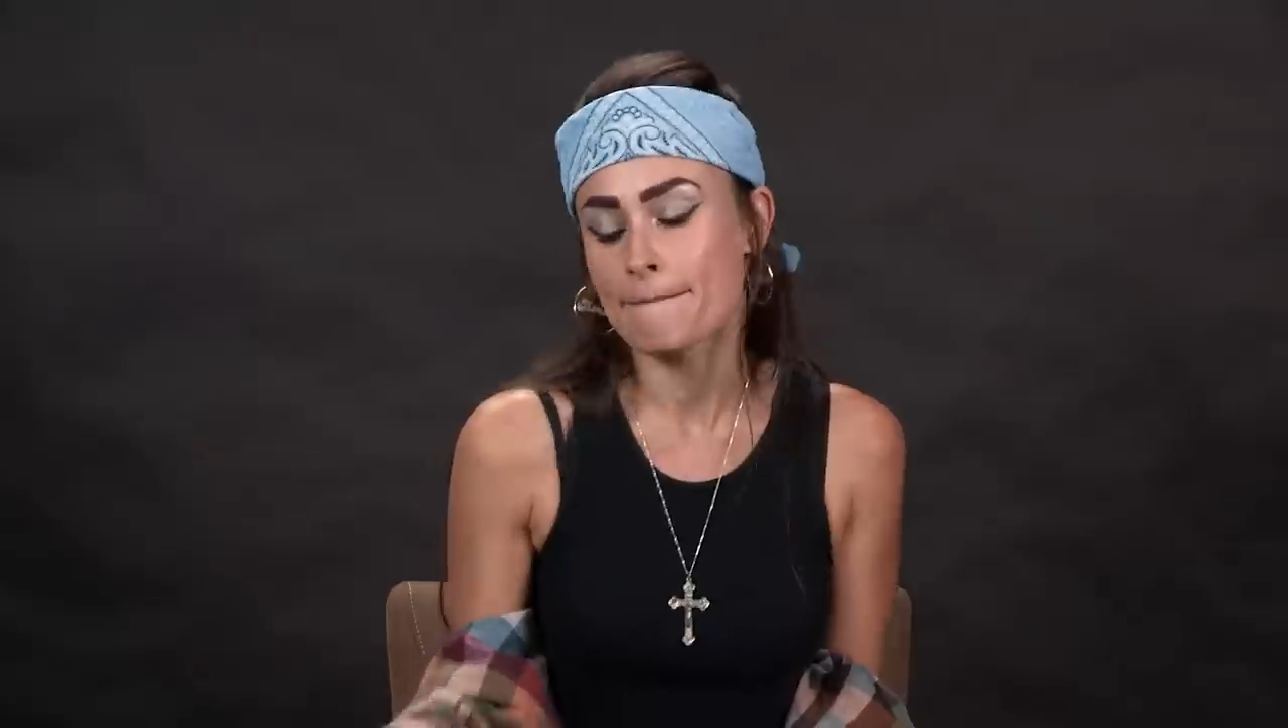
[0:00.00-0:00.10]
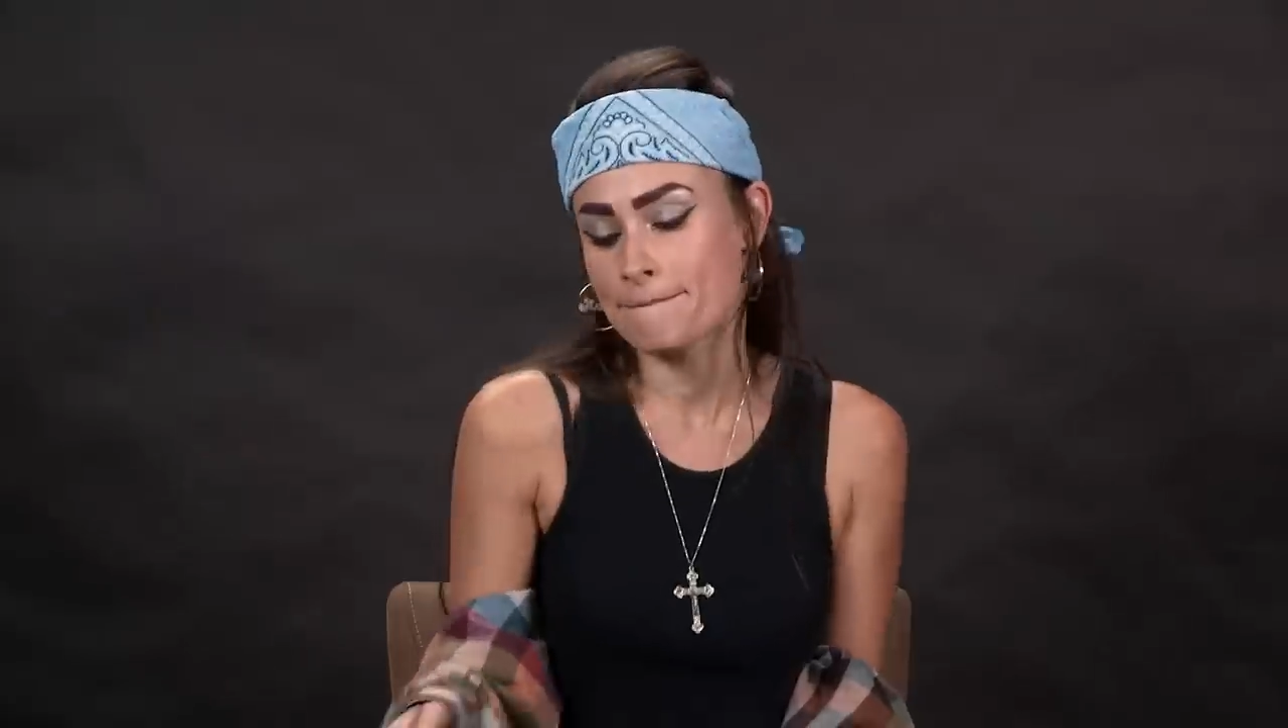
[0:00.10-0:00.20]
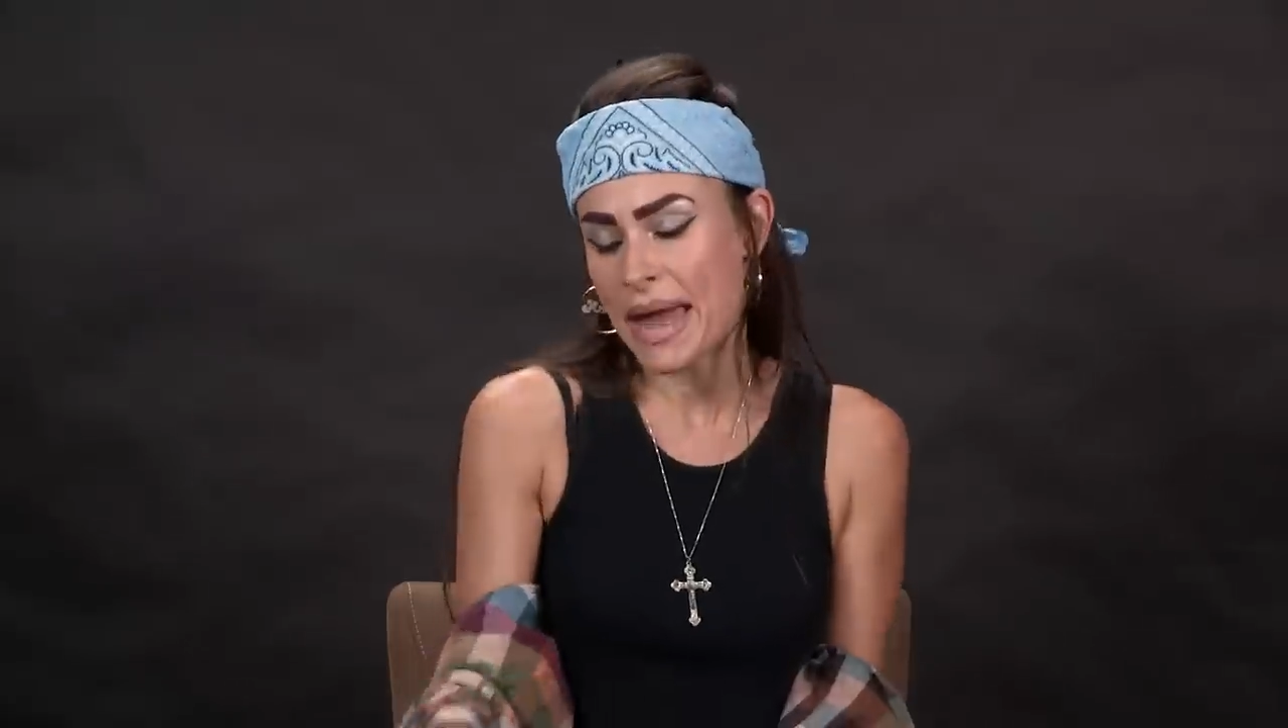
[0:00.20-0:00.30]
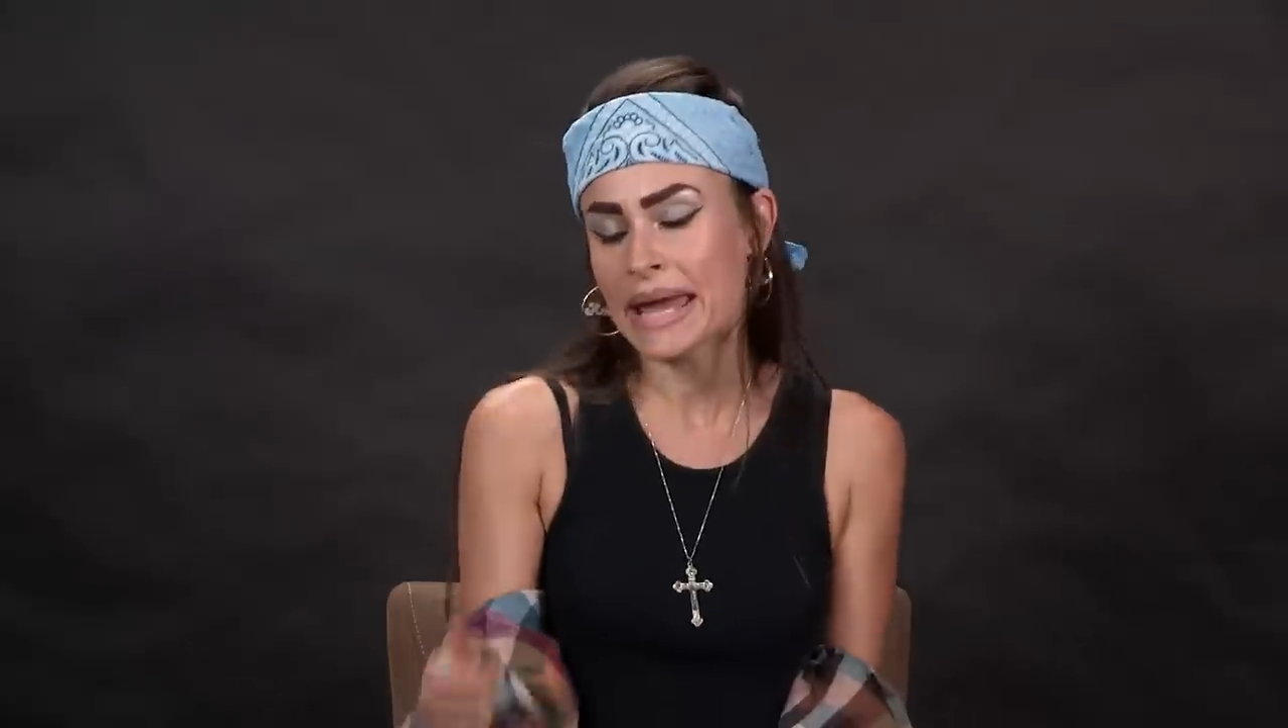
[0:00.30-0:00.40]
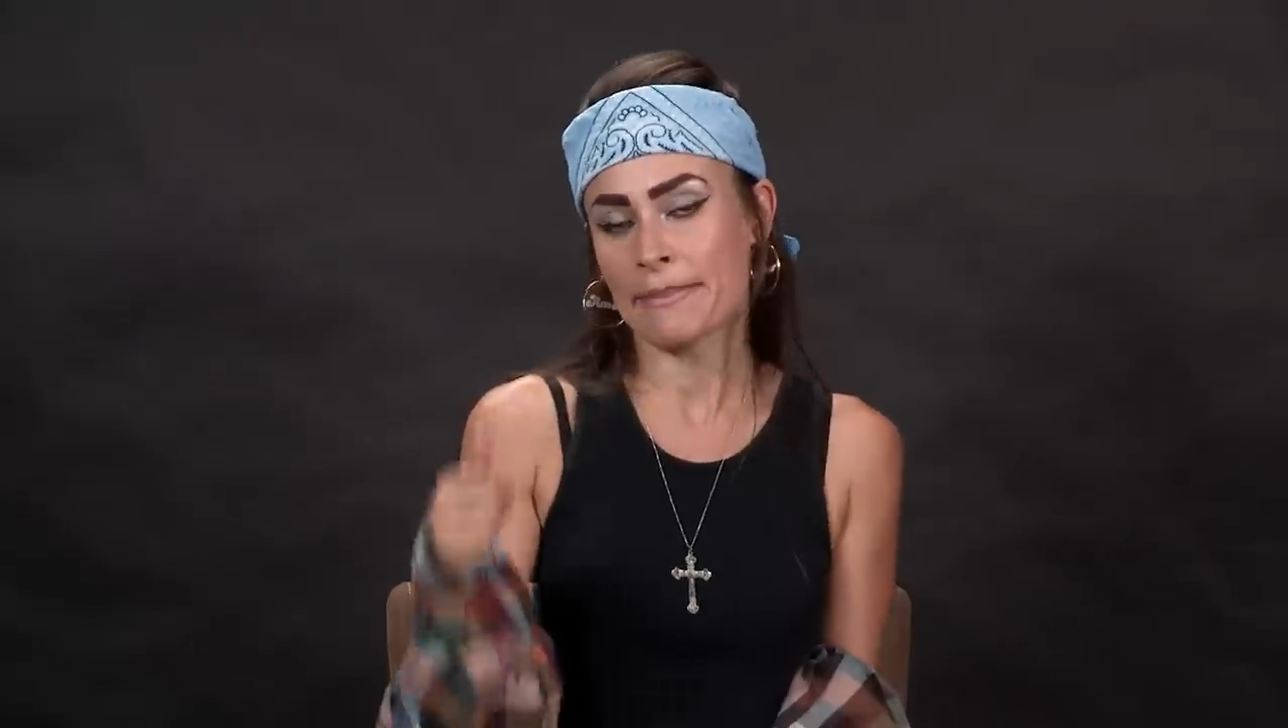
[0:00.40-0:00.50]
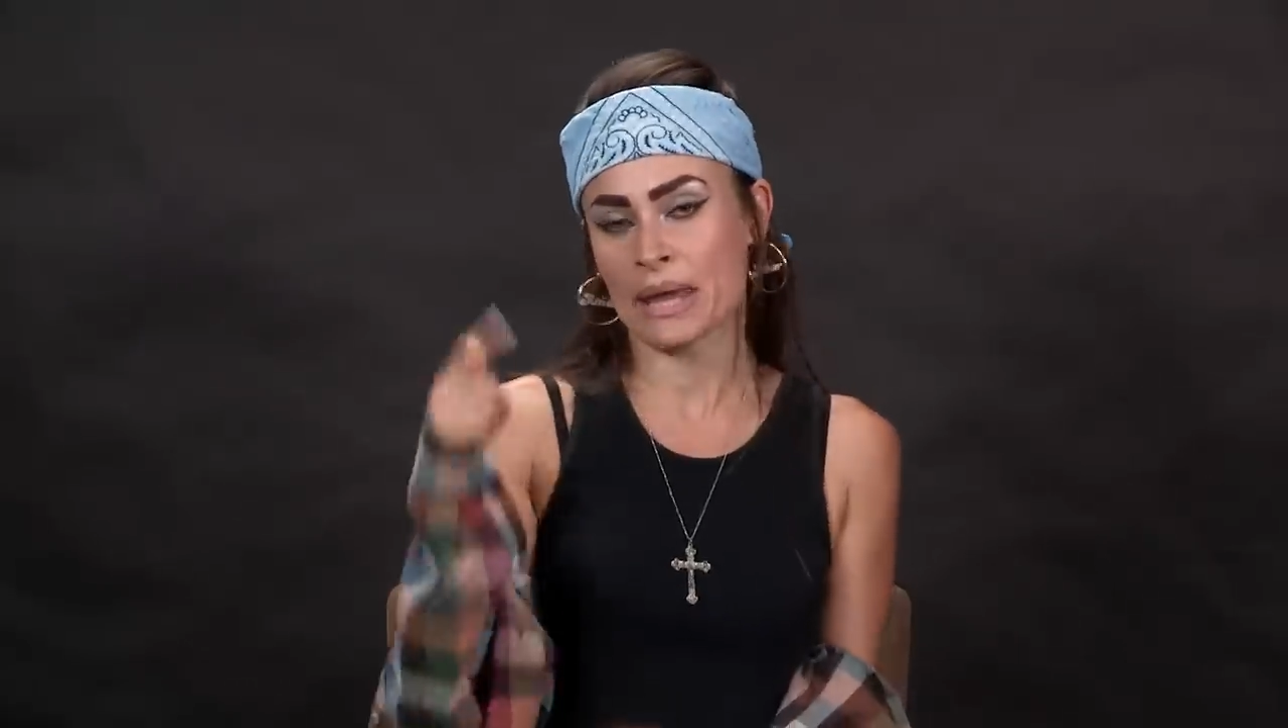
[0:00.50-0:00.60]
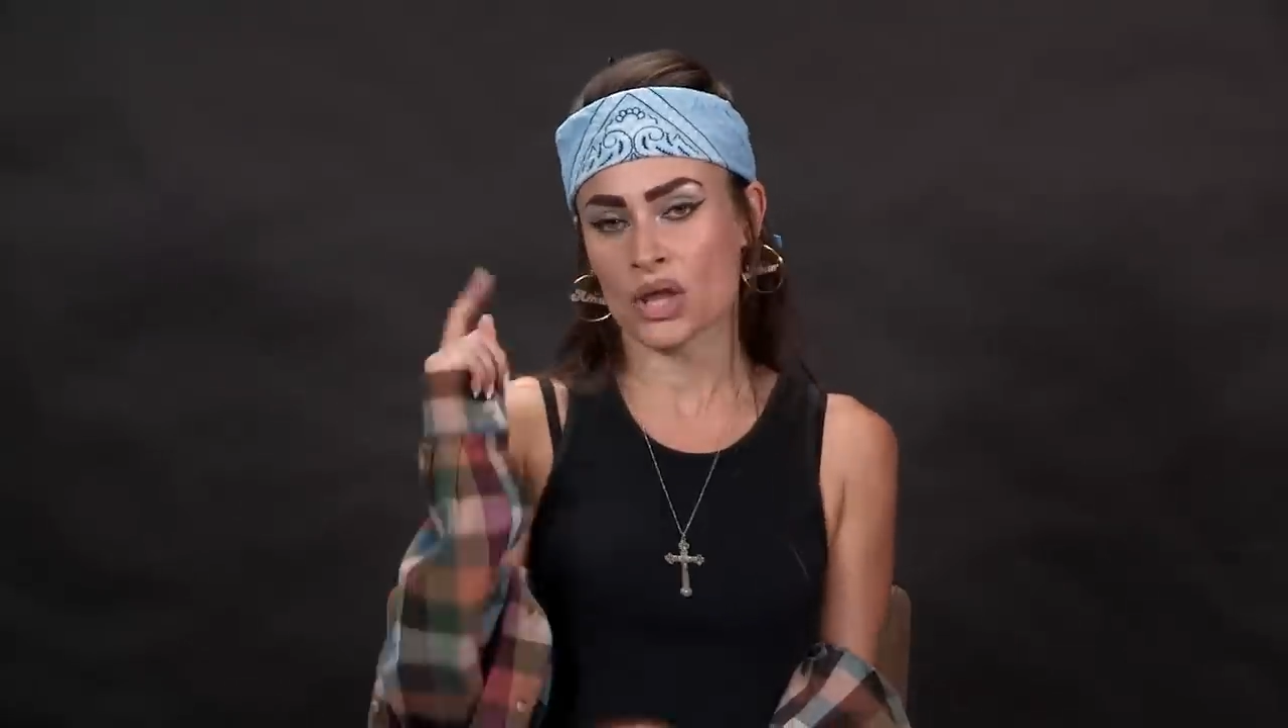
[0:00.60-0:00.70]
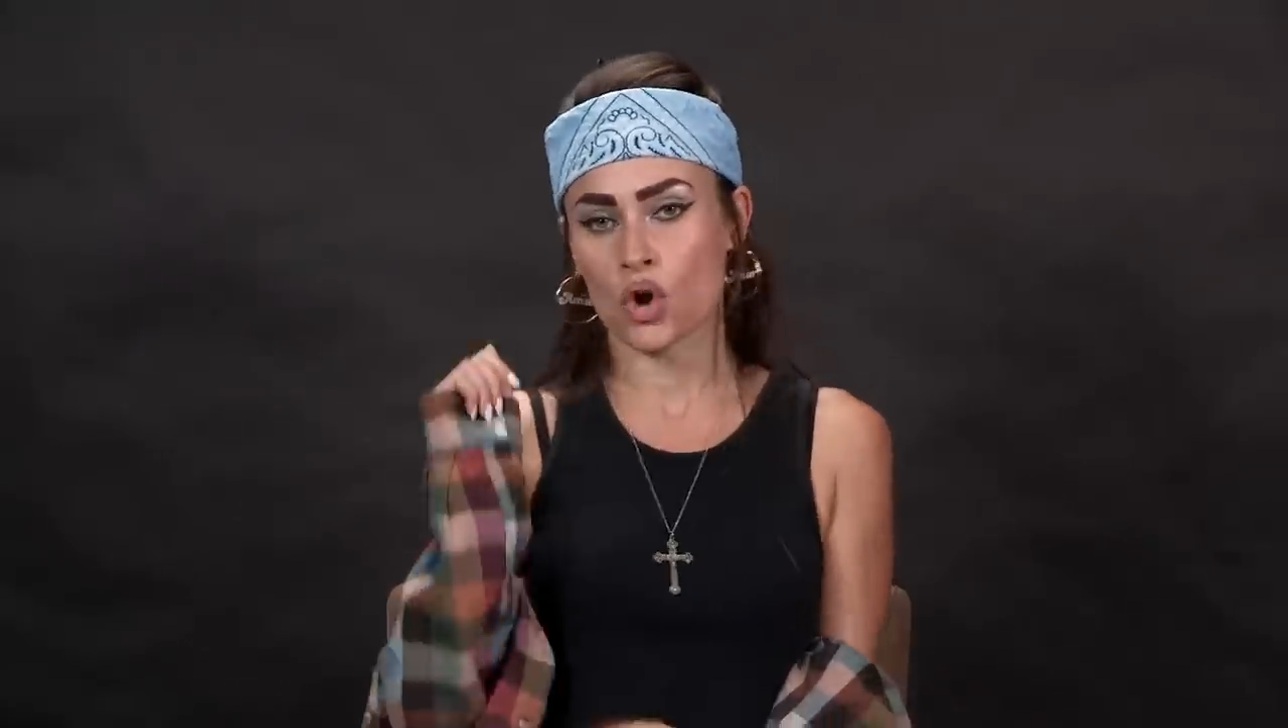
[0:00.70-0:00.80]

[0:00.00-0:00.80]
begging me